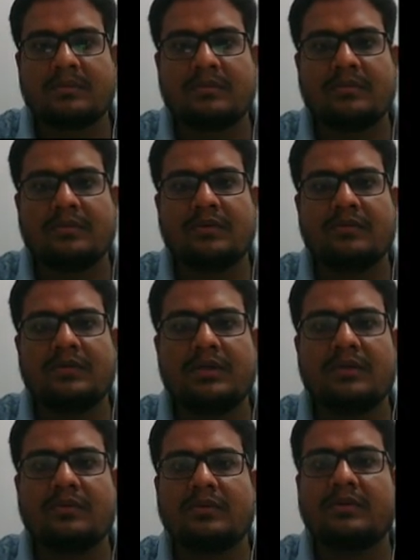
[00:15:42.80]
P of
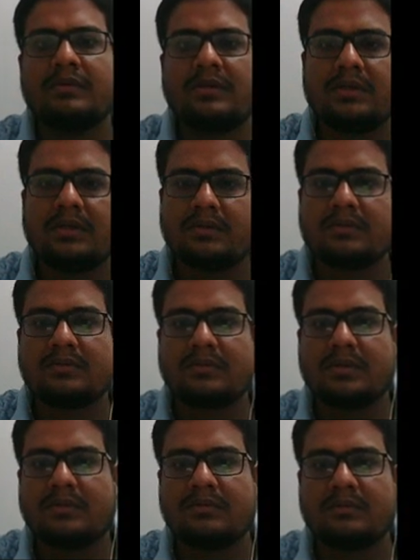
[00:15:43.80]
E2 given A. So
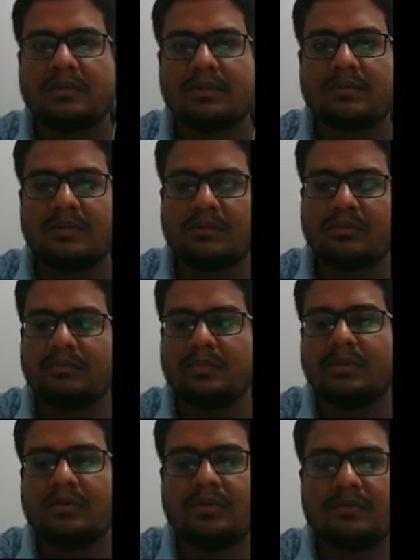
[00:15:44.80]
that would be equal to
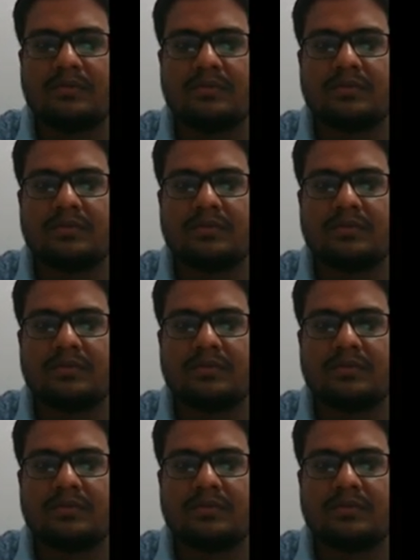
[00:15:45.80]
P of